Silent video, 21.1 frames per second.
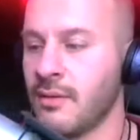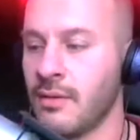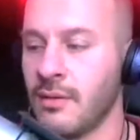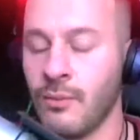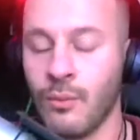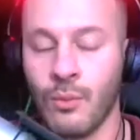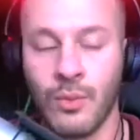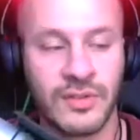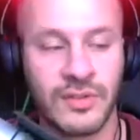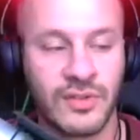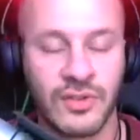
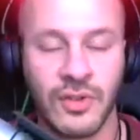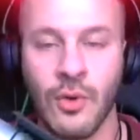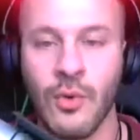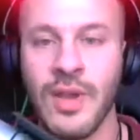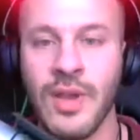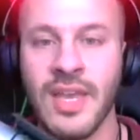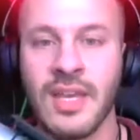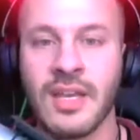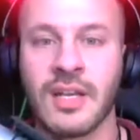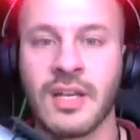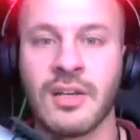was so
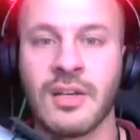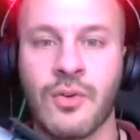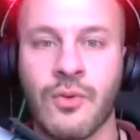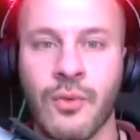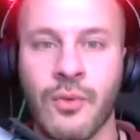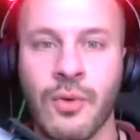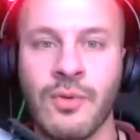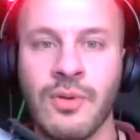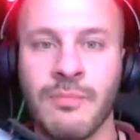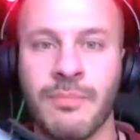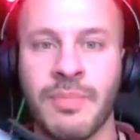
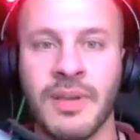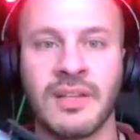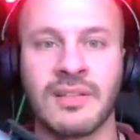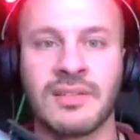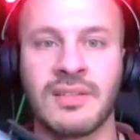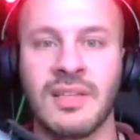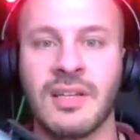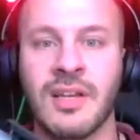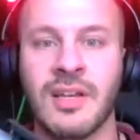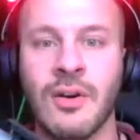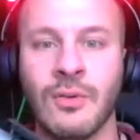incongruent because
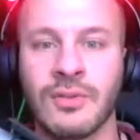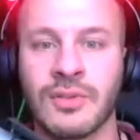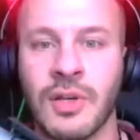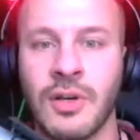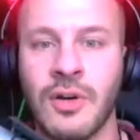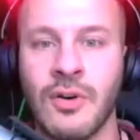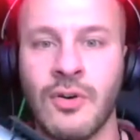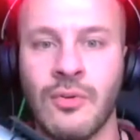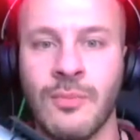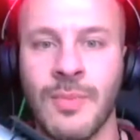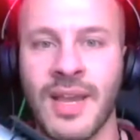he goes
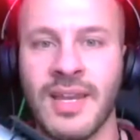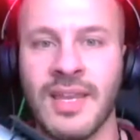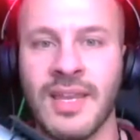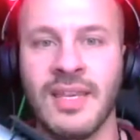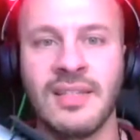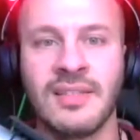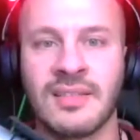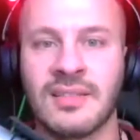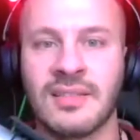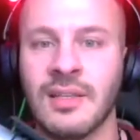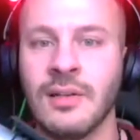home and
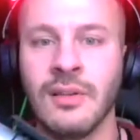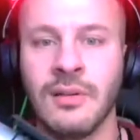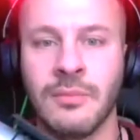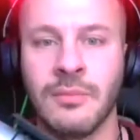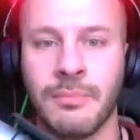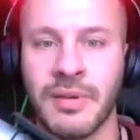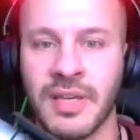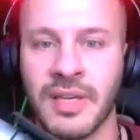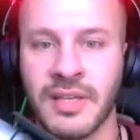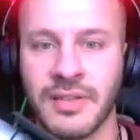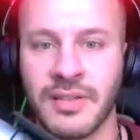he's still a
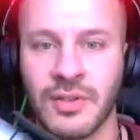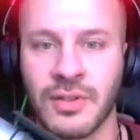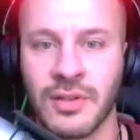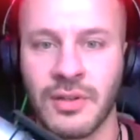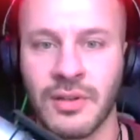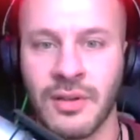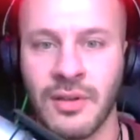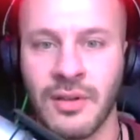bitch.